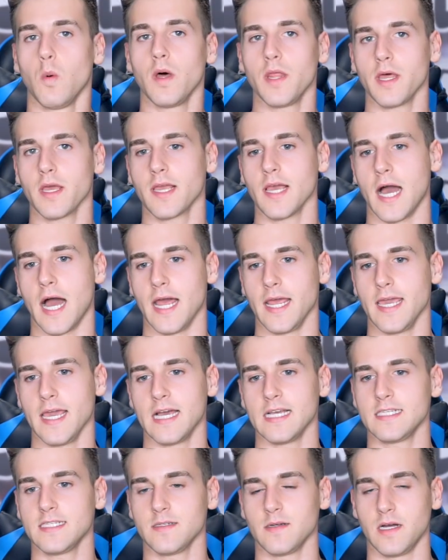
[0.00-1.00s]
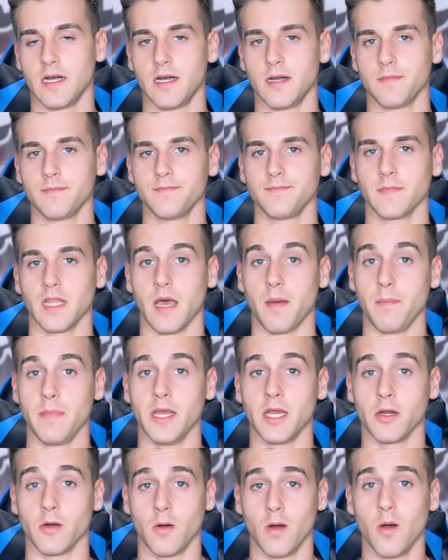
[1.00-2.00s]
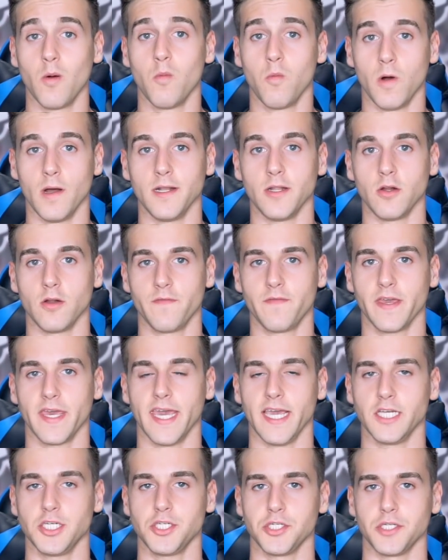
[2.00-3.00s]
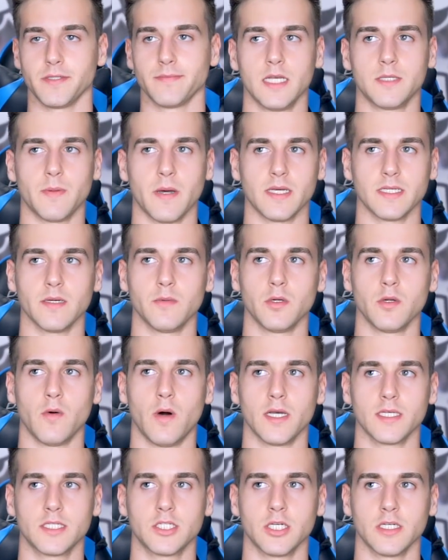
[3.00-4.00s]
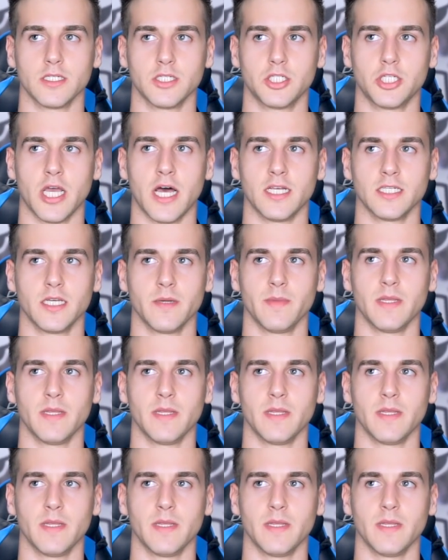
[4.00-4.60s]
Well, the guy, he has um, a mere one notification. It's probably someone who wants to challenge